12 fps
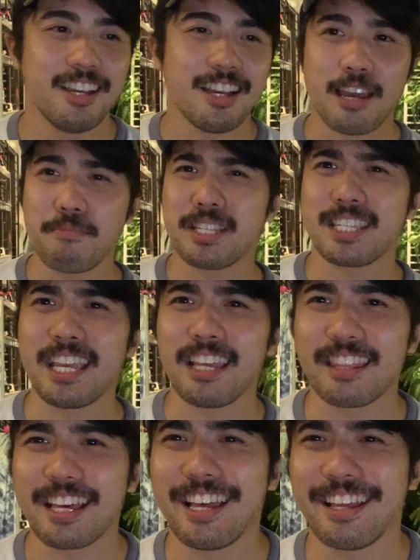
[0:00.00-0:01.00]
I miss
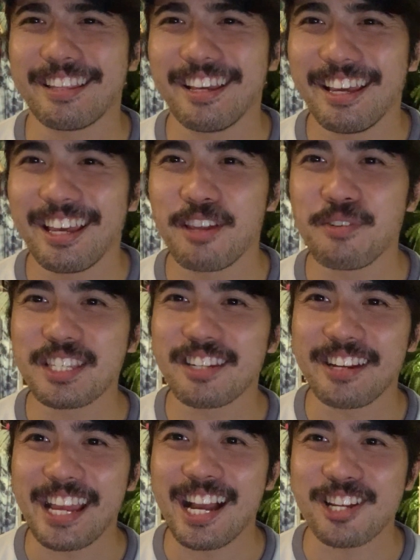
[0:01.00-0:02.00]
saying that, and I miss the
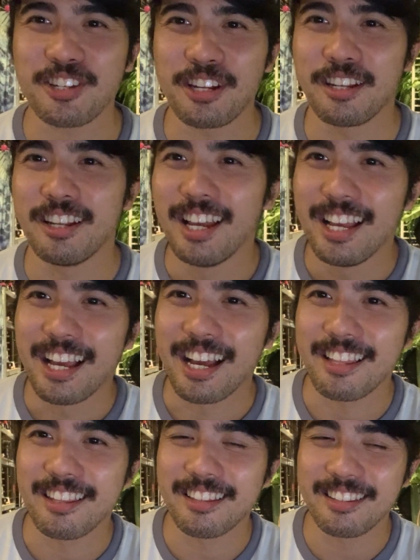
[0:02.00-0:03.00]
reaction and
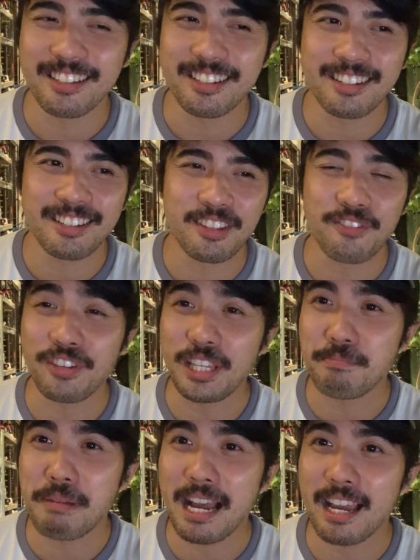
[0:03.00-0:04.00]
the
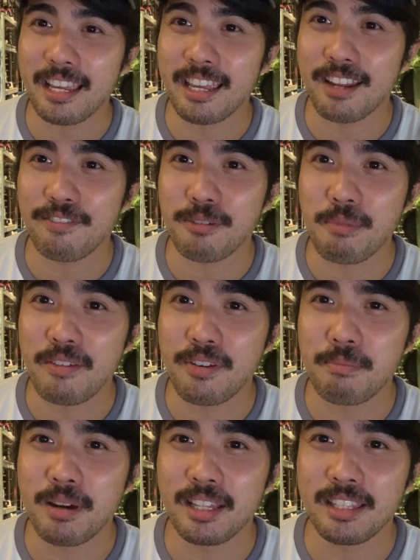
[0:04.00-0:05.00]
feedback I get from
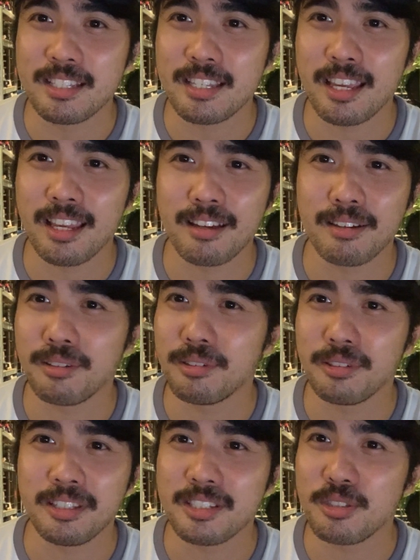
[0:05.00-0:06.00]
everybody saying, "Oh,
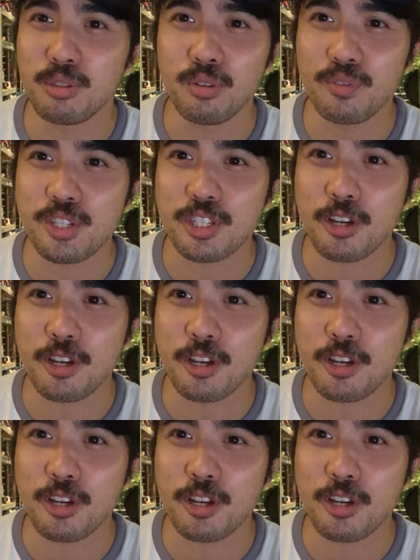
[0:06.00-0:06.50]
this doofus